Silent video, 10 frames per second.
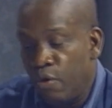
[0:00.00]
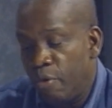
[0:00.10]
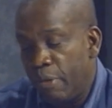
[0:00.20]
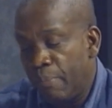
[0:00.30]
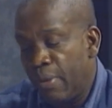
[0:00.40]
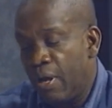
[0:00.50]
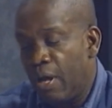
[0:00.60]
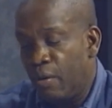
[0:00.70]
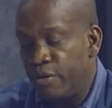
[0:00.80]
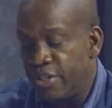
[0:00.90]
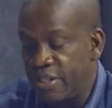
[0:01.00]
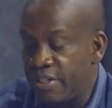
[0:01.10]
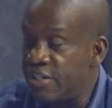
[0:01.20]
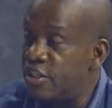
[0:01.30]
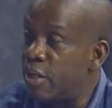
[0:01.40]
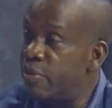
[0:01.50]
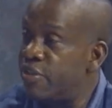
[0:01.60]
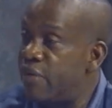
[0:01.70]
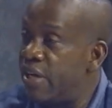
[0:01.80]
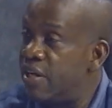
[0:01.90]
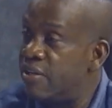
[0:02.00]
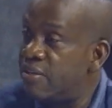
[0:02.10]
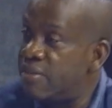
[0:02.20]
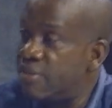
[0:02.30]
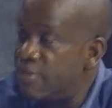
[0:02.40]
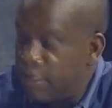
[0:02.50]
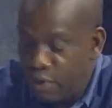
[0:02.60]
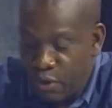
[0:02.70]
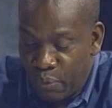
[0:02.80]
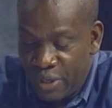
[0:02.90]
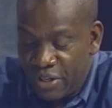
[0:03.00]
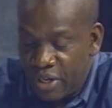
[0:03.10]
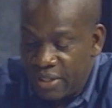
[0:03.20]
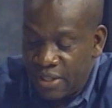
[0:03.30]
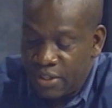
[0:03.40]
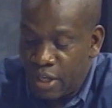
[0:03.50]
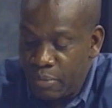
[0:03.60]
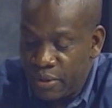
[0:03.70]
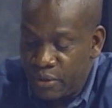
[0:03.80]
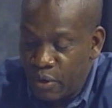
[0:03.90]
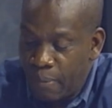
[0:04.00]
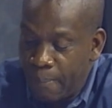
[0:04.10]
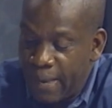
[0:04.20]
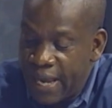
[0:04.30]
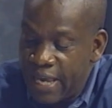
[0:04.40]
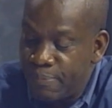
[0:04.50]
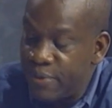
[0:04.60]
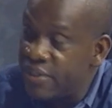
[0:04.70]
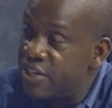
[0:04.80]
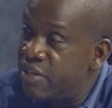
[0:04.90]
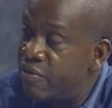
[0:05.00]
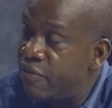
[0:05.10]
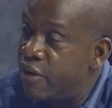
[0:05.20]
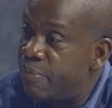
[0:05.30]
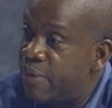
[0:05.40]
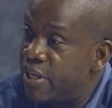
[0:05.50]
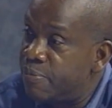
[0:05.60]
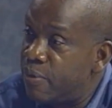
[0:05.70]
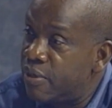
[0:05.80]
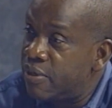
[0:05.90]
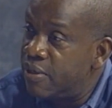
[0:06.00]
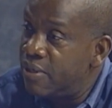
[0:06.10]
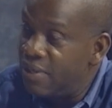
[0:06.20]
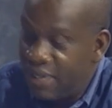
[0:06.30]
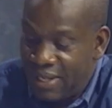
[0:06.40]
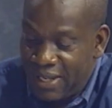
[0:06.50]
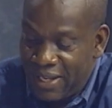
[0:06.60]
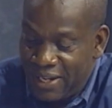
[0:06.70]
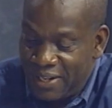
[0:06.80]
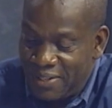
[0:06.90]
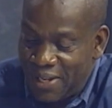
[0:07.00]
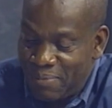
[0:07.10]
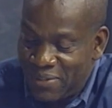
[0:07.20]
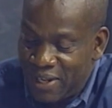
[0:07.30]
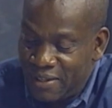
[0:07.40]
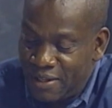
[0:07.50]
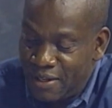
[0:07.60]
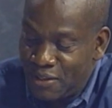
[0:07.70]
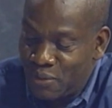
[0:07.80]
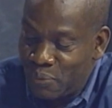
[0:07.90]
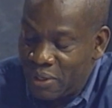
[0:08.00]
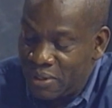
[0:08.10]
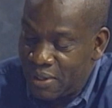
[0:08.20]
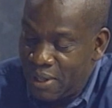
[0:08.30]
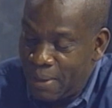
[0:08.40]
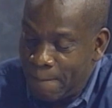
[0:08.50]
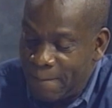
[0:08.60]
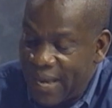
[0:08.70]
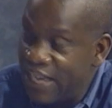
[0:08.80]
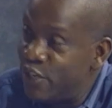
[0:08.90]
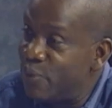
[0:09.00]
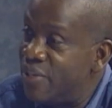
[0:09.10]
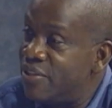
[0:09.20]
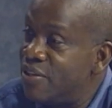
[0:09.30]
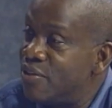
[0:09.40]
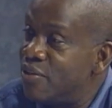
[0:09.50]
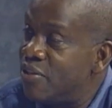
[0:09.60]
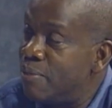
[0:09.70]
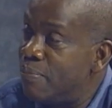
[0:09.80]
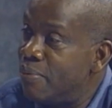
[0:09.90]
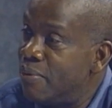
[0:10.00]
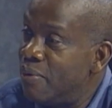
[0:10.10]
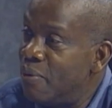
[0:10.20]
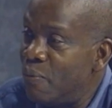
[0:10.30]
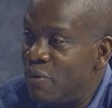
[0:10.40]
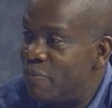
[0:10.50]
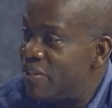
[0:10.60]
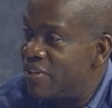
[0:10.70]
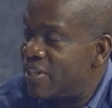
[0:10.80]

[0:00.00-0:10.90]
Remember how Justice Thomas read this. When Justice Thomas saw my possession of a foreign passport in the same sentence with my dual citizenship, which Mr.